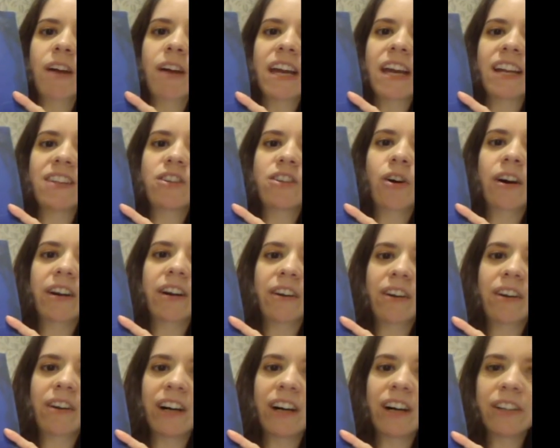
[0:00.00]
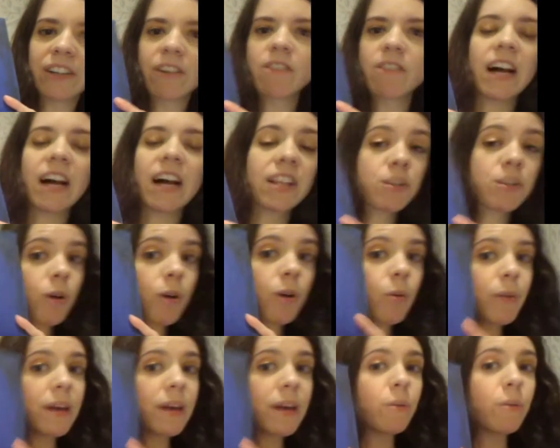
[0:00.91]
and a darker color. That's what
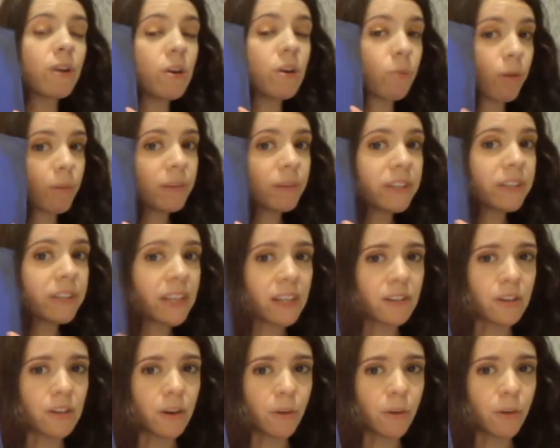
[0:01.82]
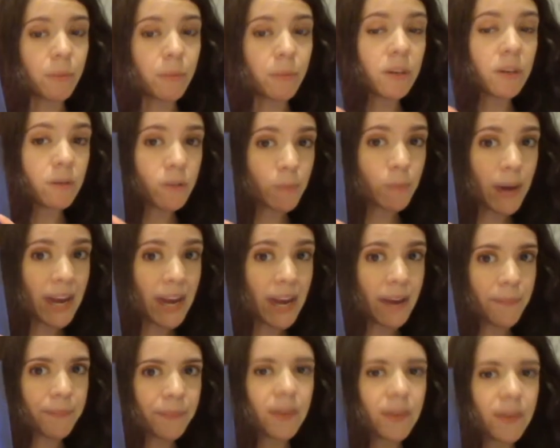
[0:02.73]
we would normally do. We would use paint.